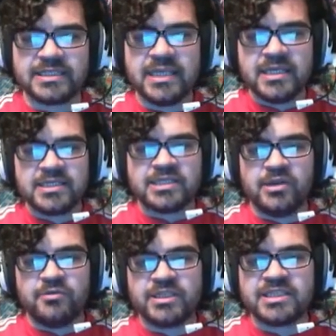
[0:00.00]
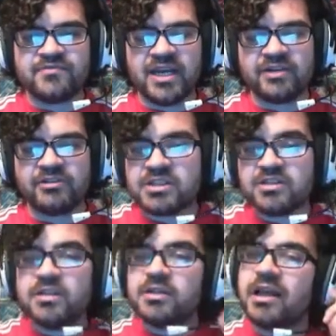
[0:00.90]
So this is Fire Crystal
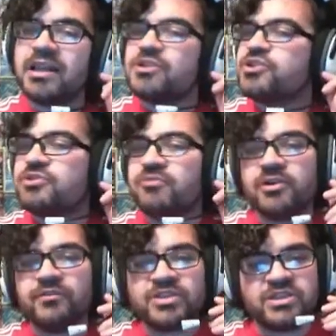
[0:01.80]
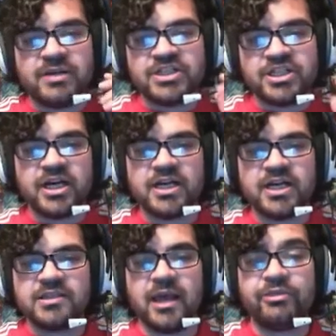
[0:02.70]
that allows you to recover
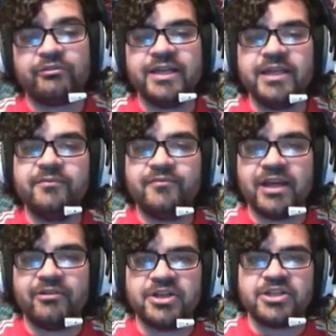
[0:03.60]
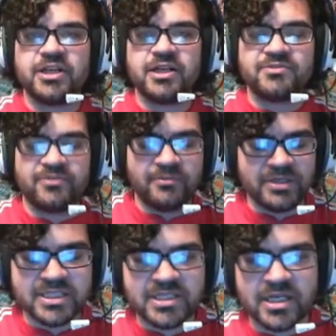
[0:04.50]
3 fire energy cards from your
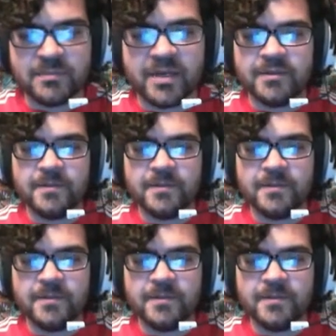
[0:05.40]
discard pile